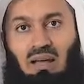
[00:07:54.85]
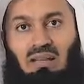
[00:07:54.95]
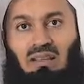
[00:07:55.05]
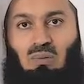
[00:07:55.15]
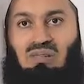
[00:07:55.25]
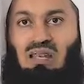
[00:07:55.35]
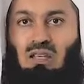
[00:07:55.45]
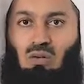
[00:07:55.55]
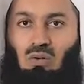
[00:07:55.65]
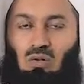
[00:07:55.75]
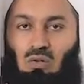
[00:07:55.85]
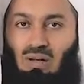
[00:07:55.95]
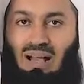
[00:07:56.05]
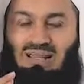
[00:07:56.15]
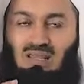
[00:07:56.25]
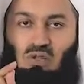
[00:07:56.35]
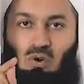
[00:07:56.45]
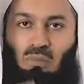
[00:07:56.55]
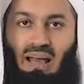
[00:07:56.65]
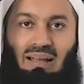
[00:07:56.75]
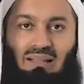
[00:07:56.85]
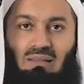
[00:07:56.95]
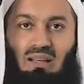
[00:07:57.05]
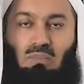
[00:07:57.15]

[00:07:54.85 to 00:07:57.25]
And they were saying, you know, you guys are so bad